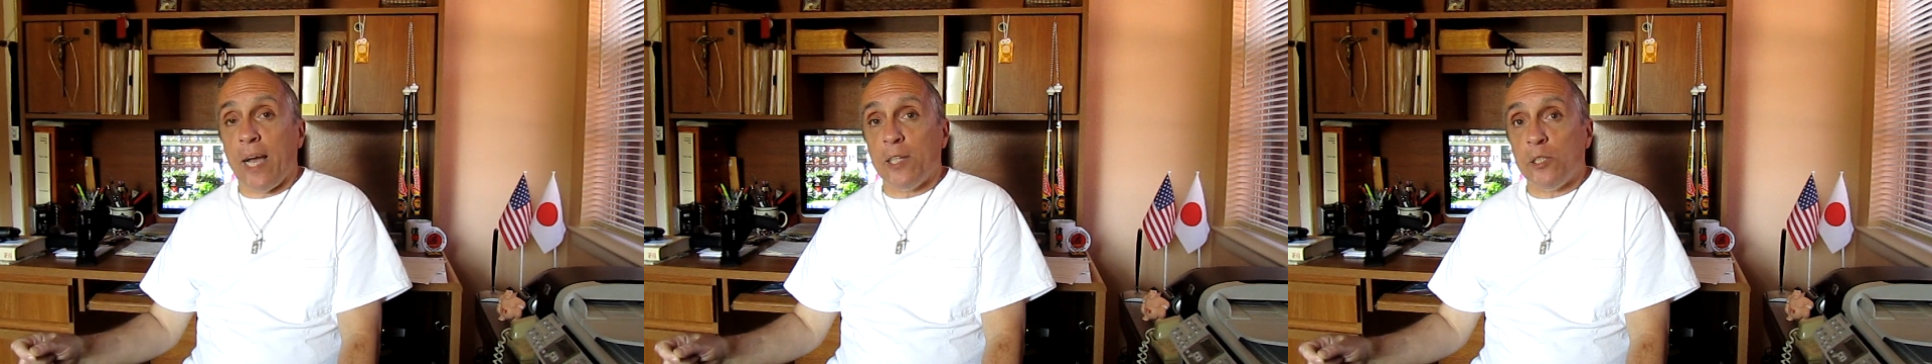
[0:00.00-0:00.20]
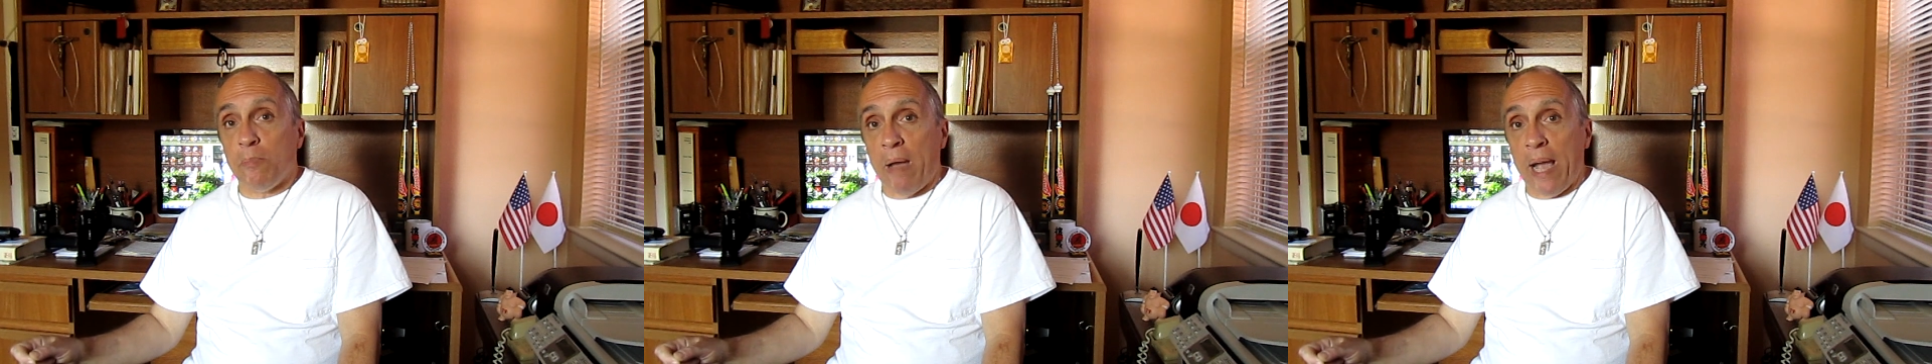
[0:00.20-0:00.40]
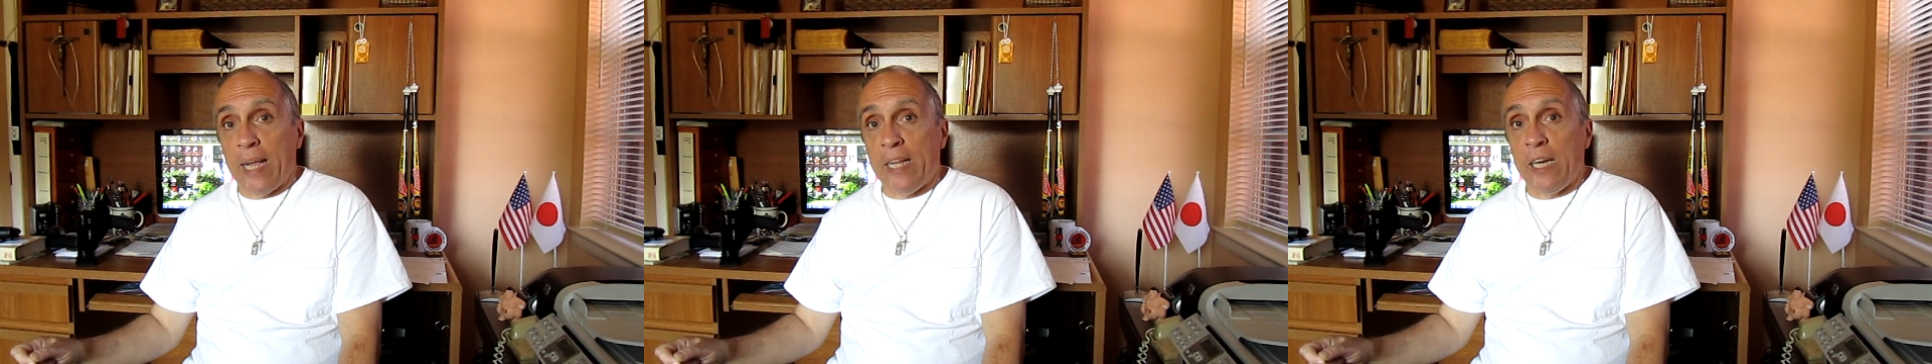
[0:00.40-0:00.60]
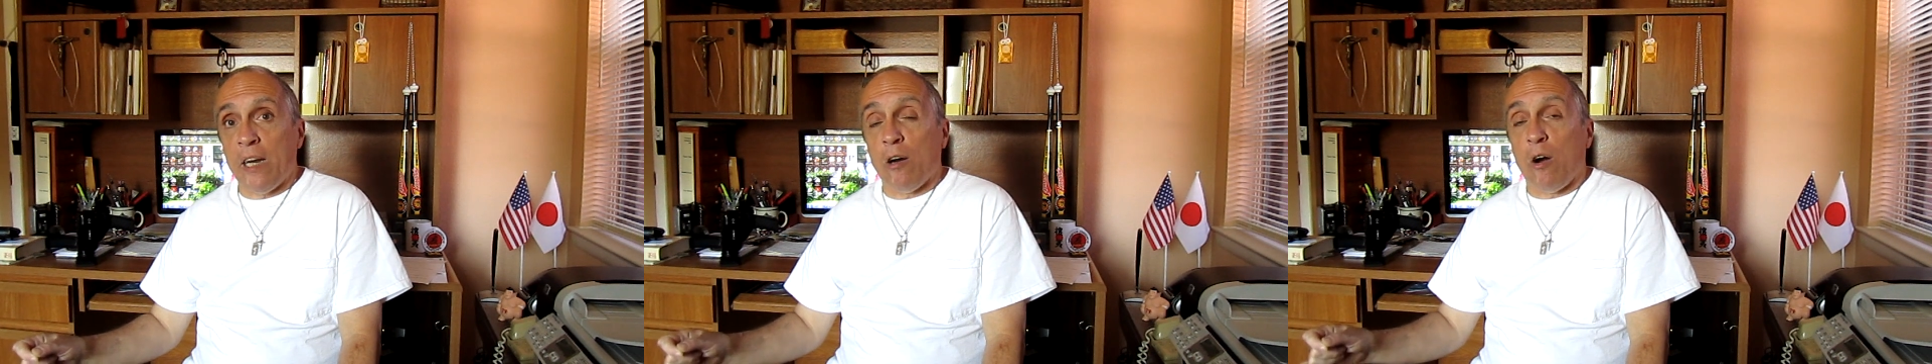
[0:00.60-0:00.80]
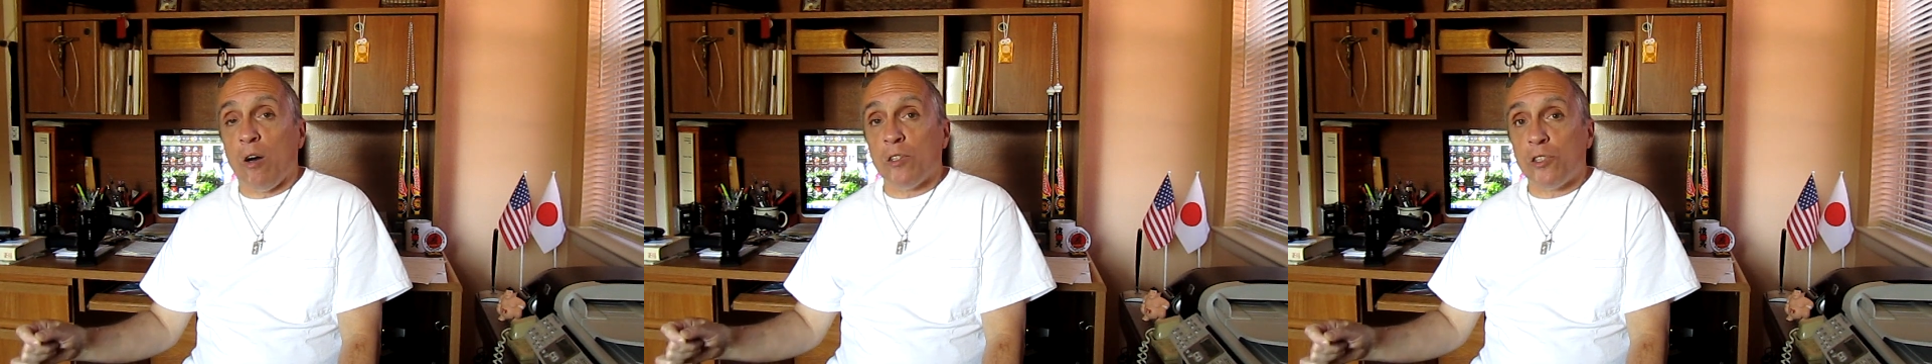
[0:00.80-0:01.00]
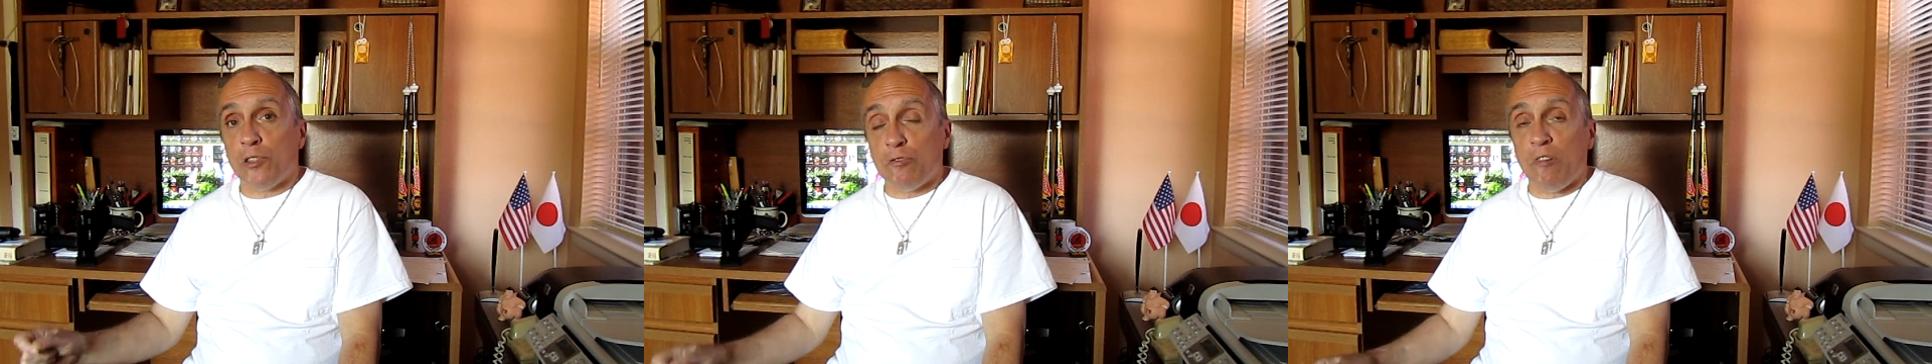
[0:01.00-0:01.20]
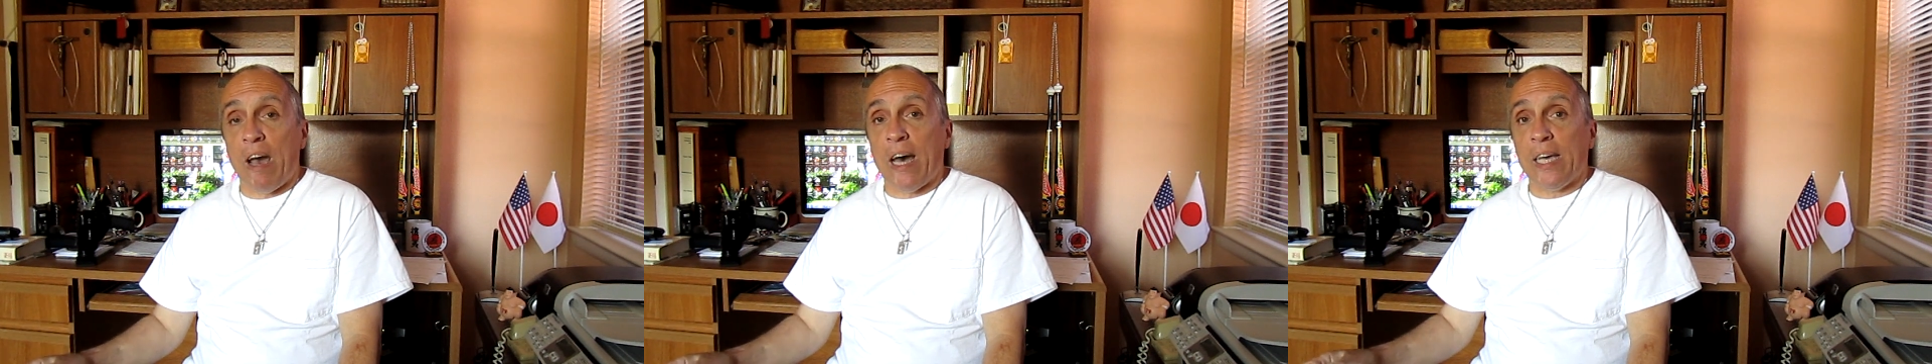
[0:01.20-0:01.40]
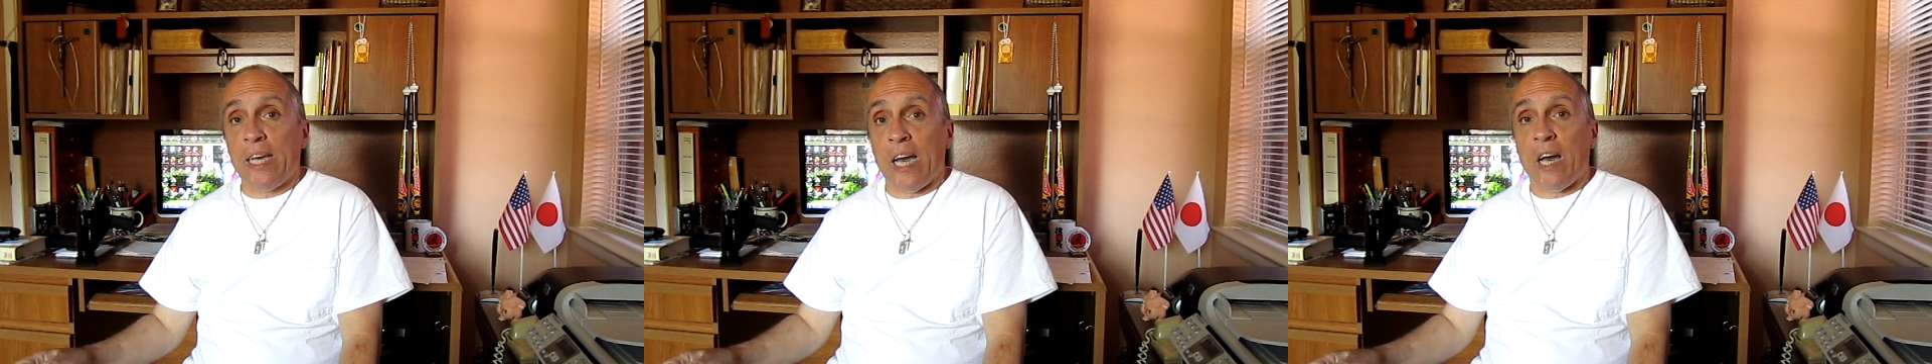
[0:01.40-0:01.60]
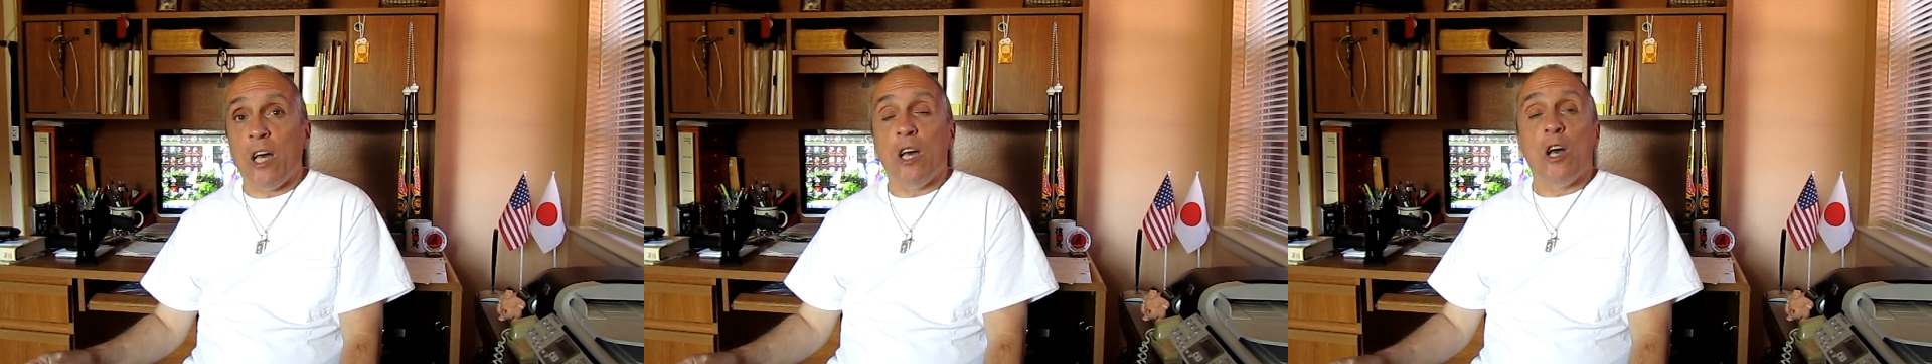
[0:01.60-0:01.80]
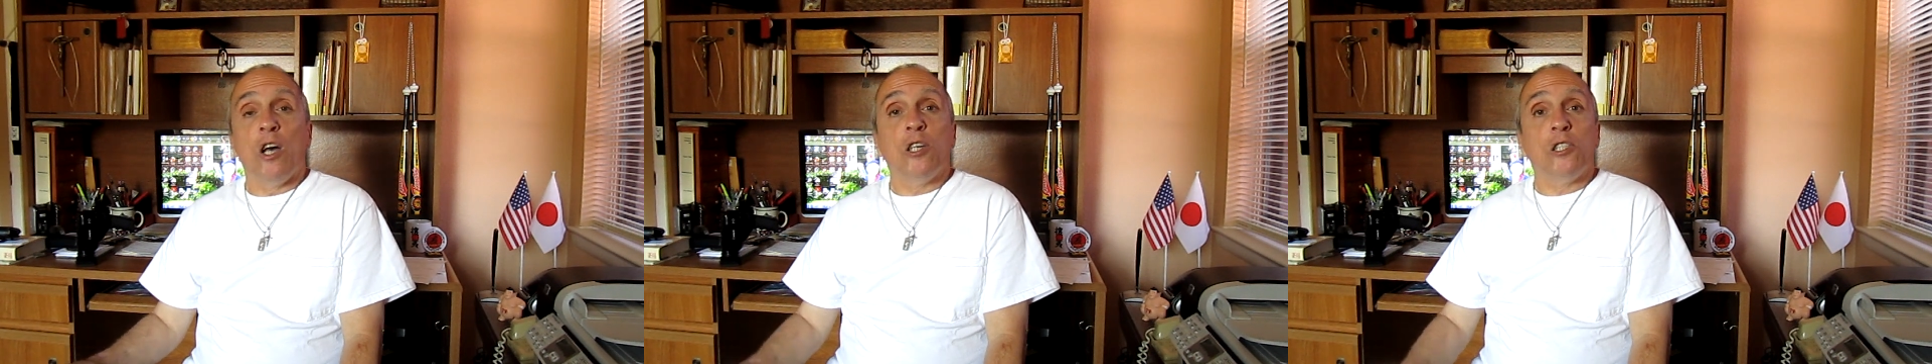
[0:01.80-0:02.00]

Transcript: Tasmania, Australia.